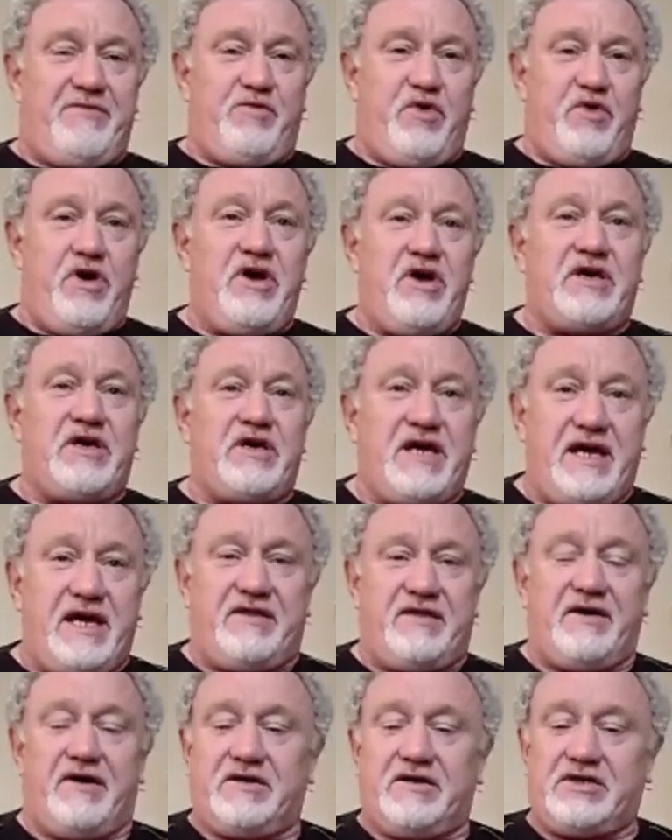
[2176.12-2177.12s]
work
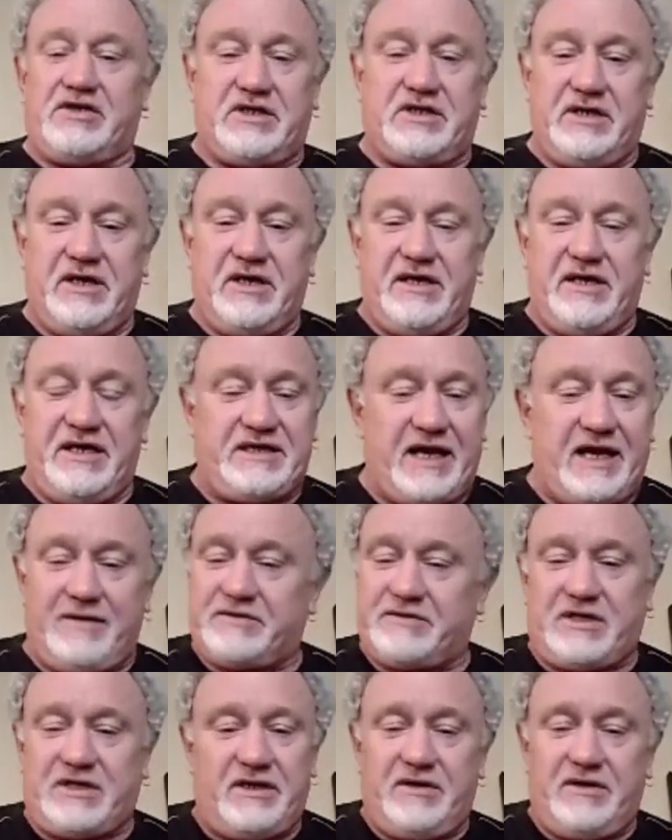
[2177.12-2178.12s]
ethos is
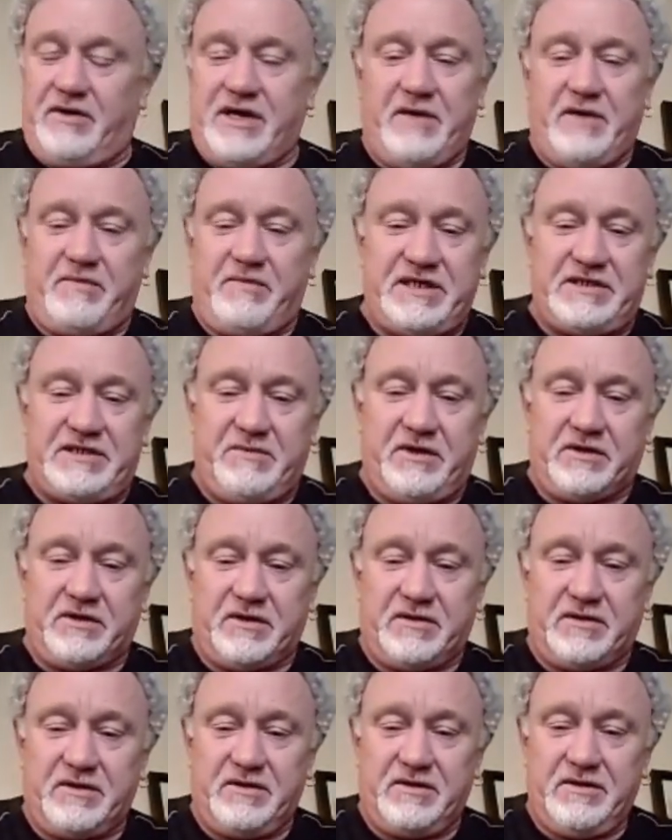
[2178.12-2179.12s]
absolutely
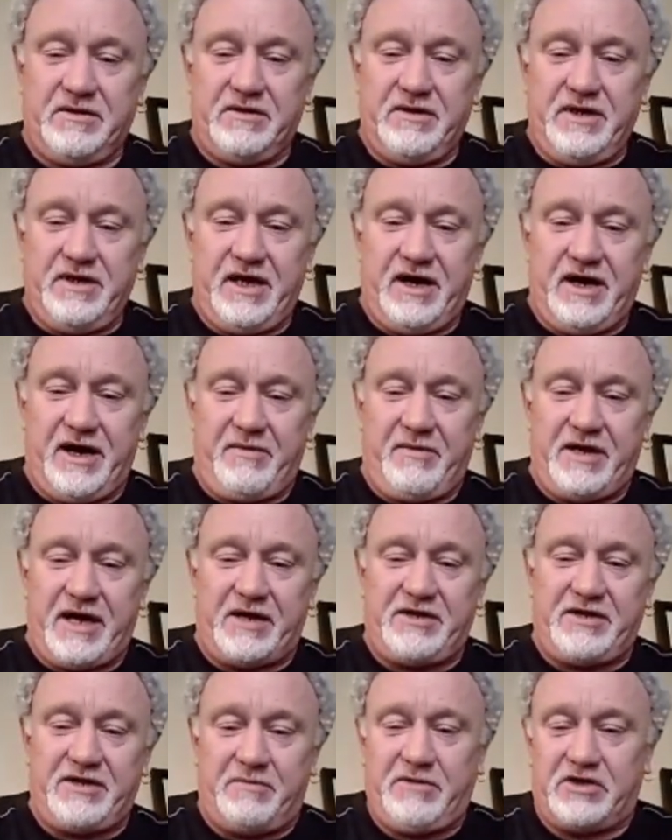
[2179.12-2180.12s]
abysmal.
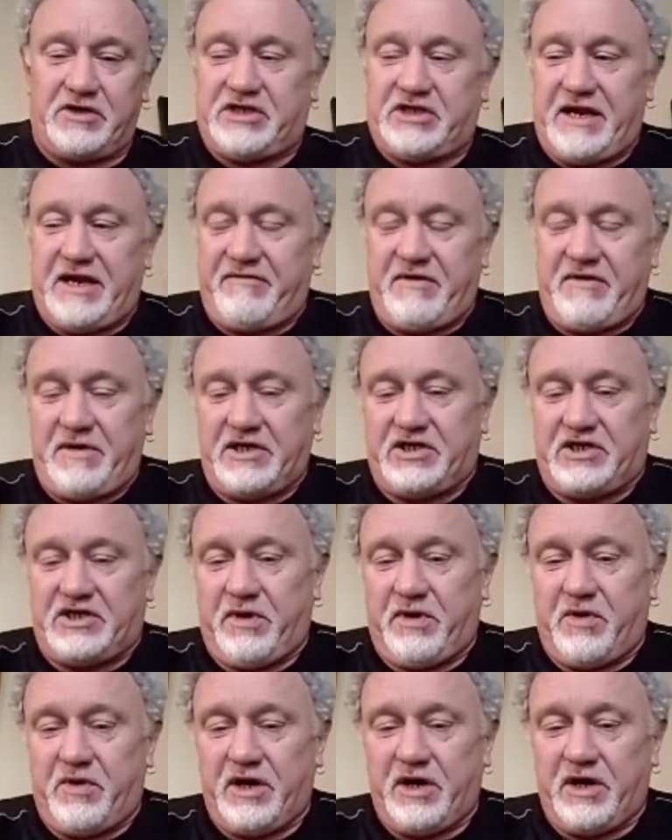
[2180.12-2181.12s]
I'm not saying everybody should
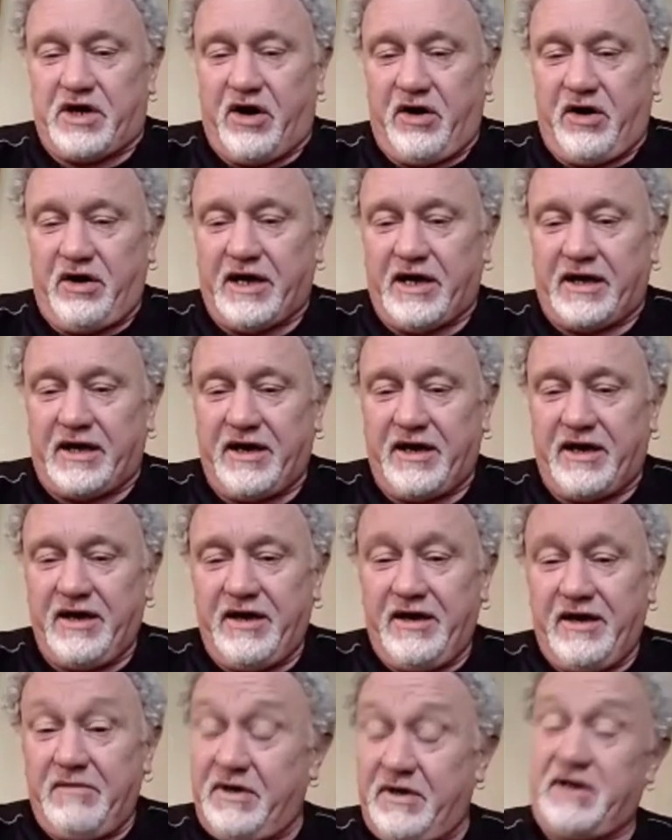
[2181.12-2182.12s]
be a workaholic,
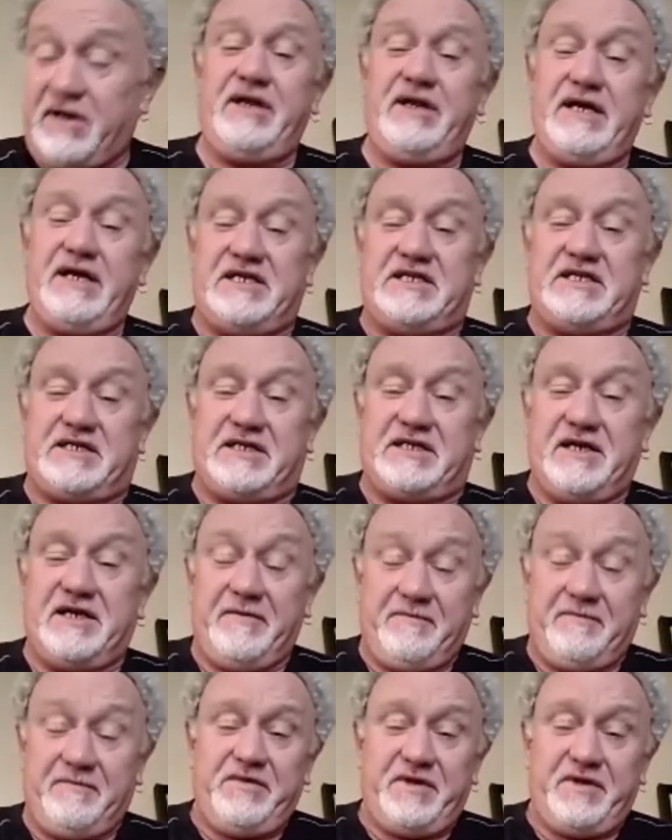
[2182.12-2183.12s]
but at least
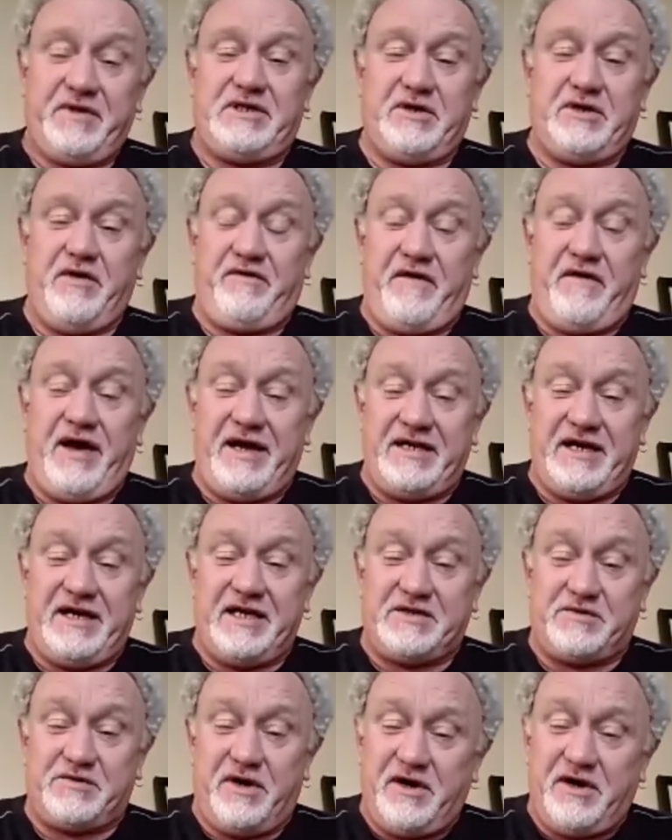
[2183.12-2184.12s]
do a fair
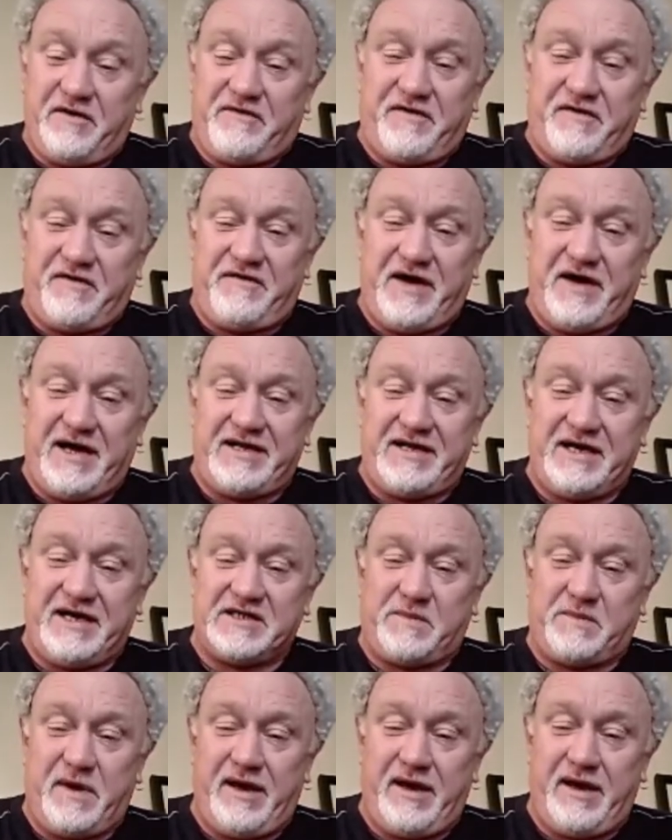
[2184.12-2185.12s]
day's work for a fair
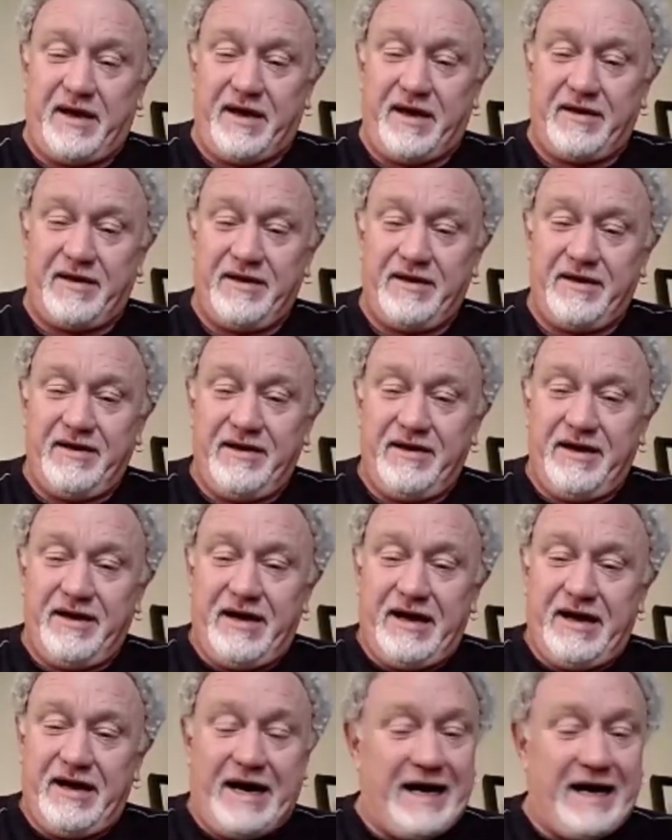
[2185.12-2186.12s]
day's pay.
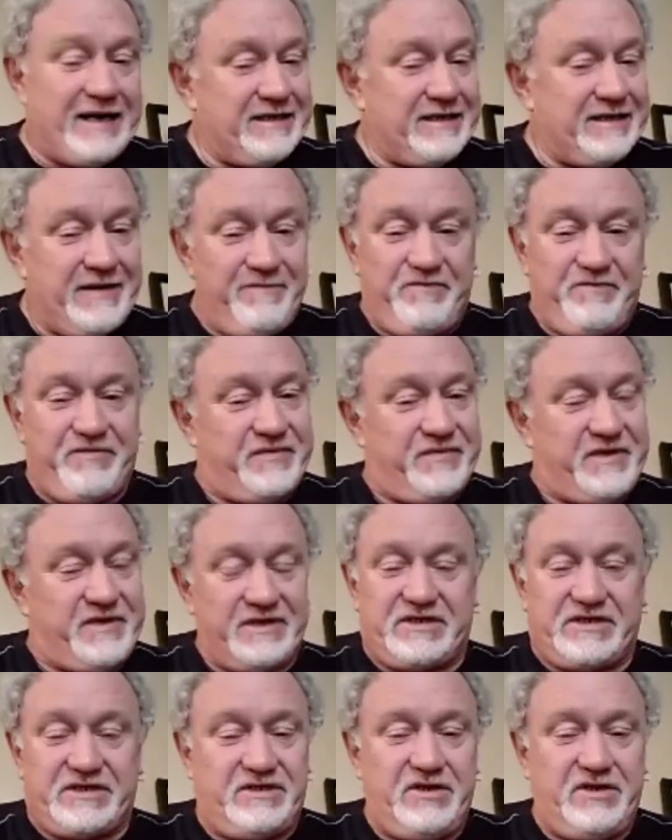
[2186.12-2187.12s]
And there's
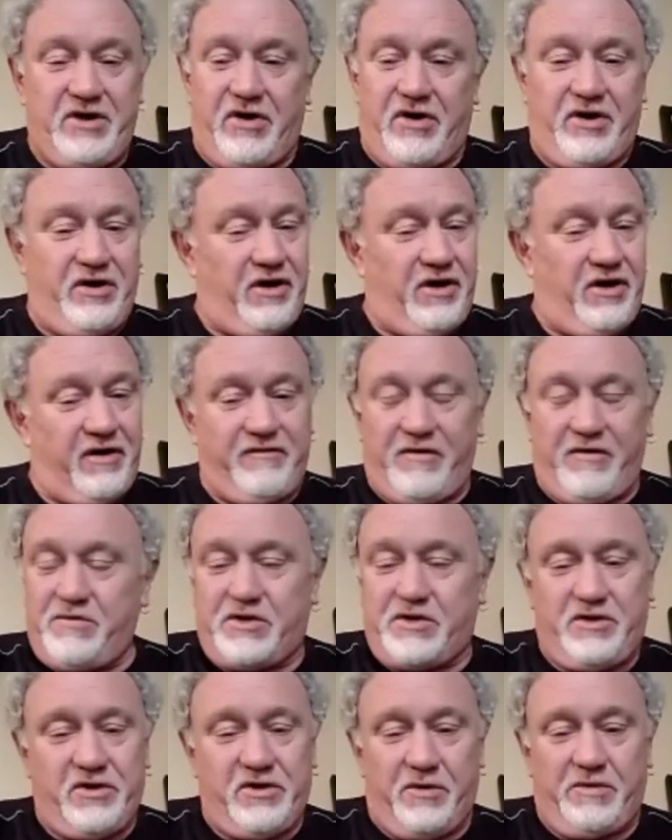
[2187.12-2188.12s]
not a lot of
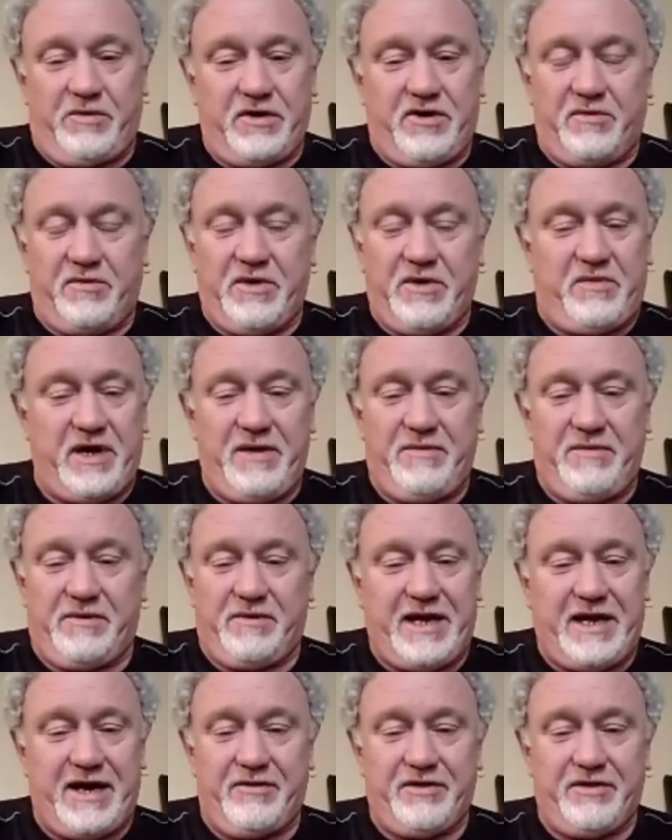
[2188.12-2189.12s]
up-and-coming people
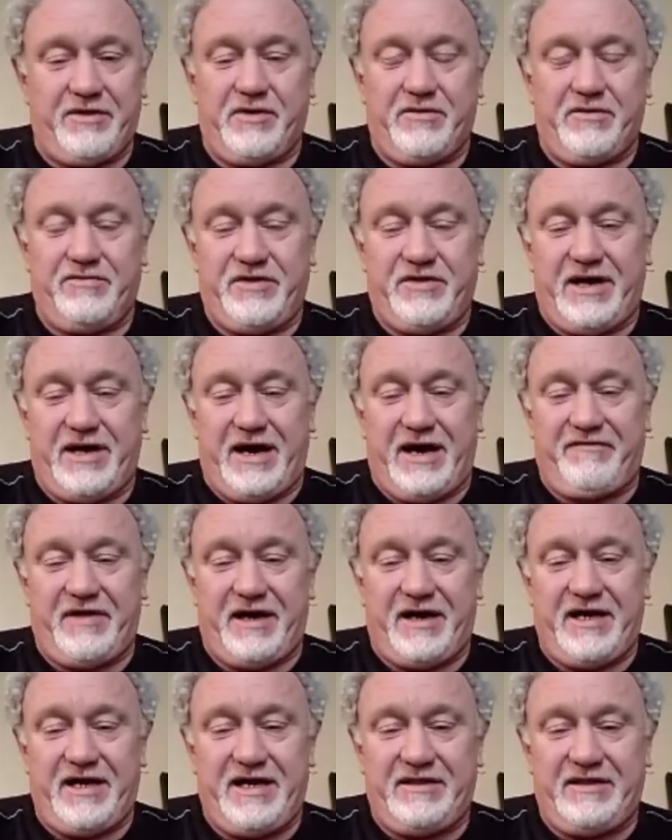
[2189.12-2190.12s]
now that have
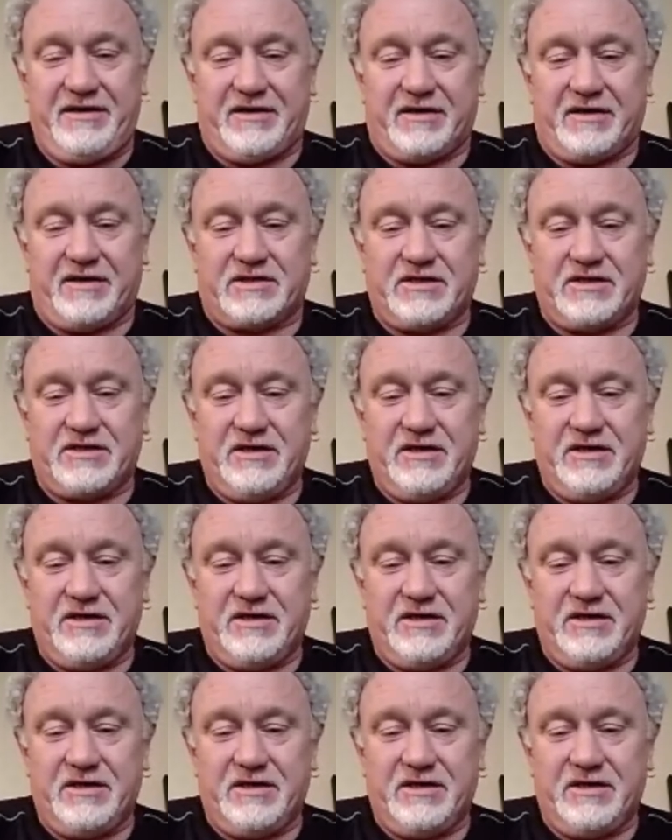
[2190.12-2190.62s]
that ethos.